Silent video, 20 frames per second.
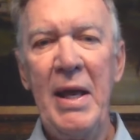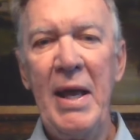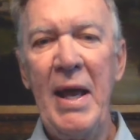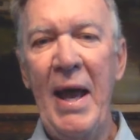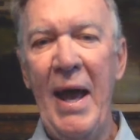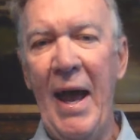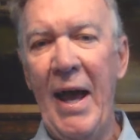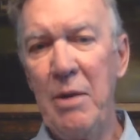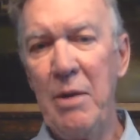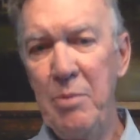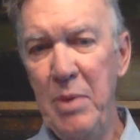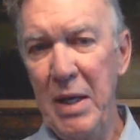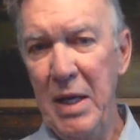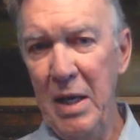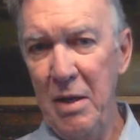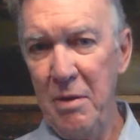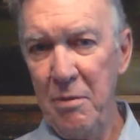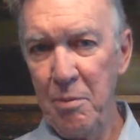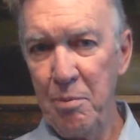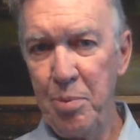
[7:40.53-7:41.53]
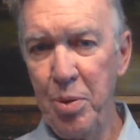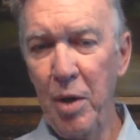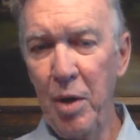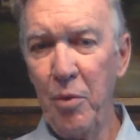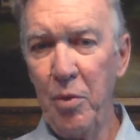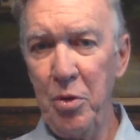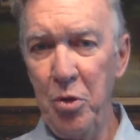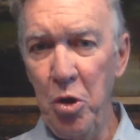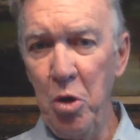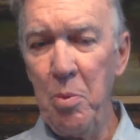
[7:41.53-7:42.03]
had to be put
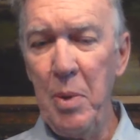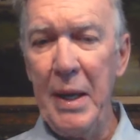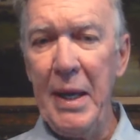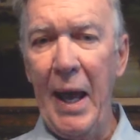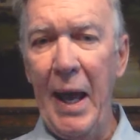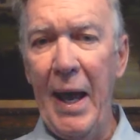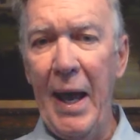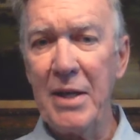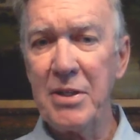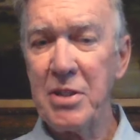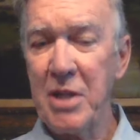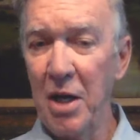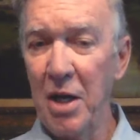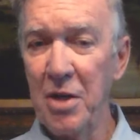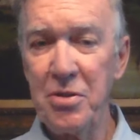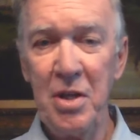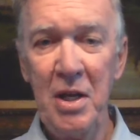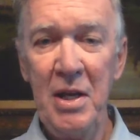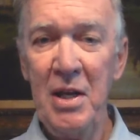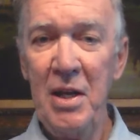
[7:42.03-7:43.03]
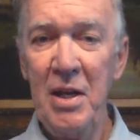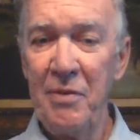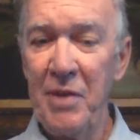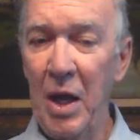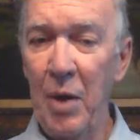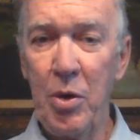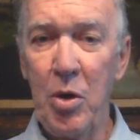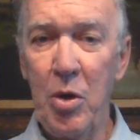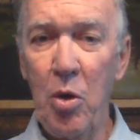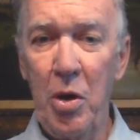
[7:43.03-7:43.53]
with U B S because they
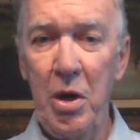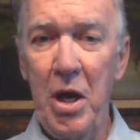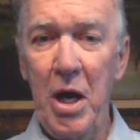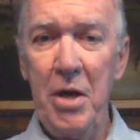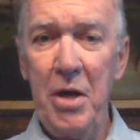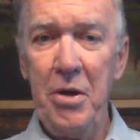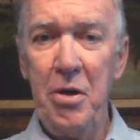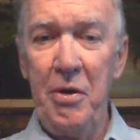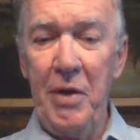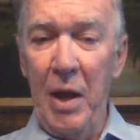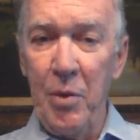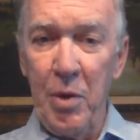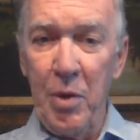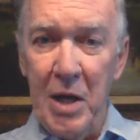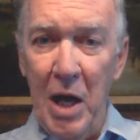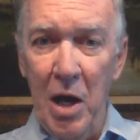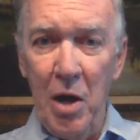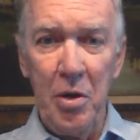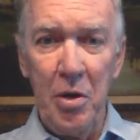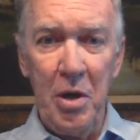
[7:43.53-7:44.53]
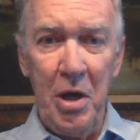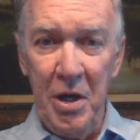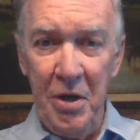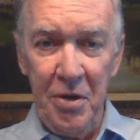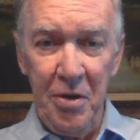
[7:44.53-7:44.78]
were going under. They were gone under,